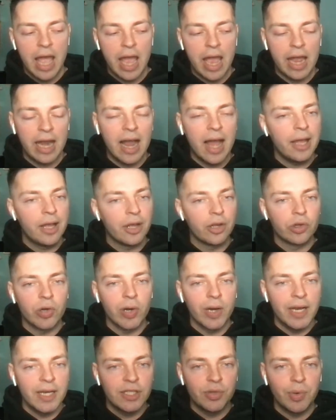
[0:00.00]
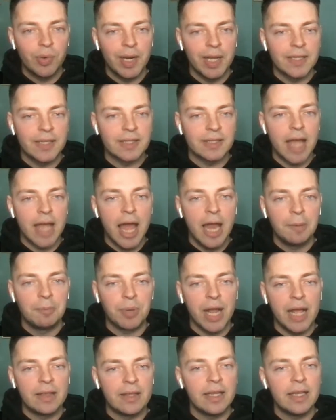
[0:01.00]
And I agree to an extent,
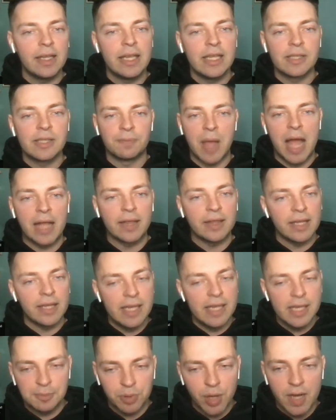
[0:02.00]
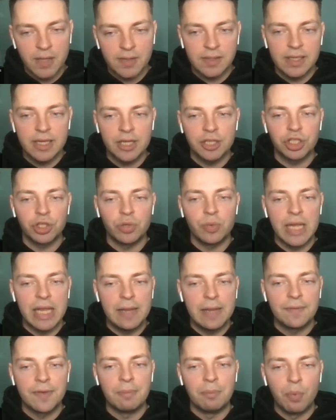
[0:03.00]
but I think he's pressed the issue
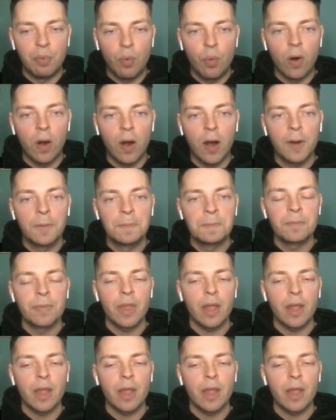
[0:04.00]
even more.